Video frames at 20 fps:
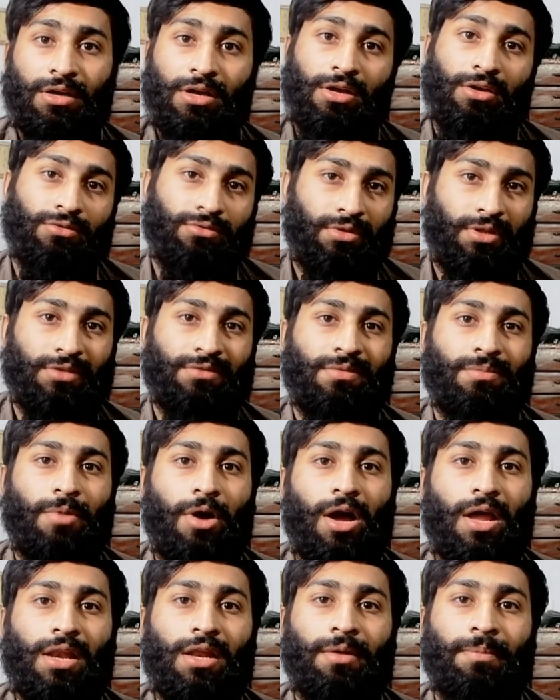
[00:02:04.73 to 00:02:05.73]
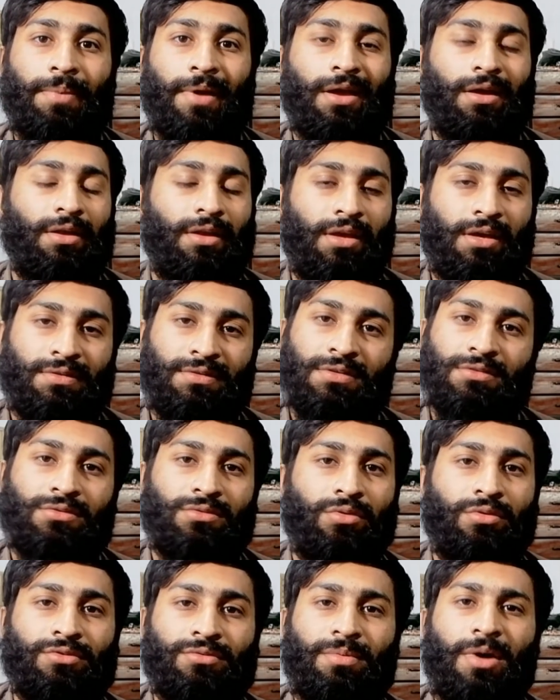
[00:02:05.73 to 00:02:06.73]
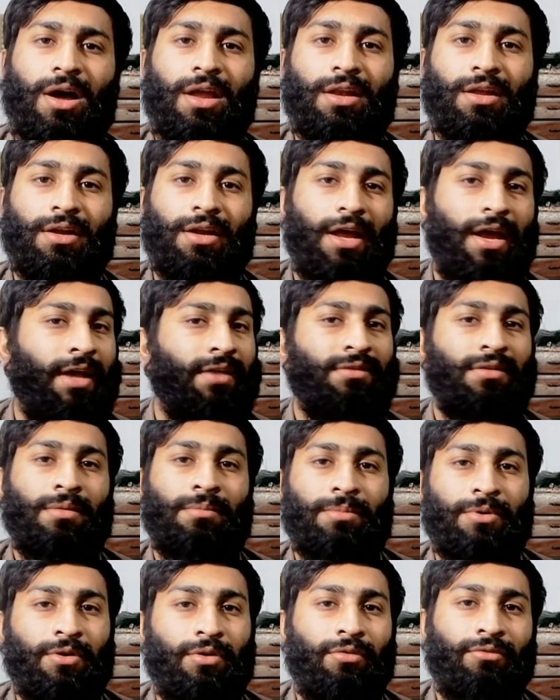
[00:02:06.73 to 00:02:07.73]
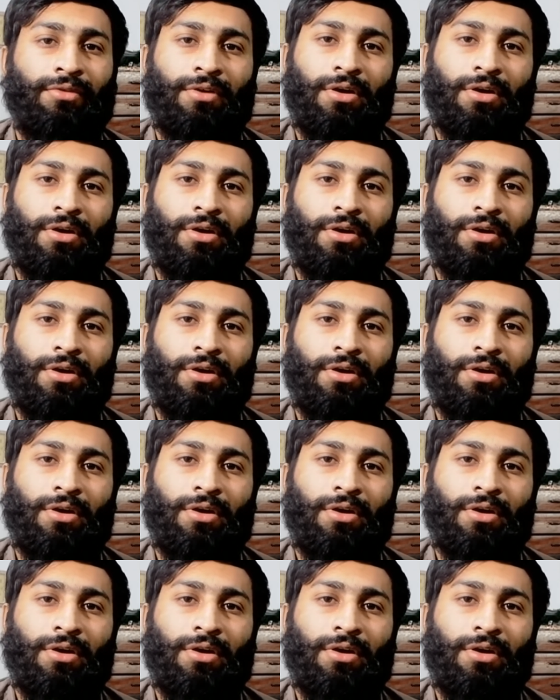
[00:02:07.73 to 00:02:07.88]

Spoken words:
So the smaller pancreas is so smaller as compared,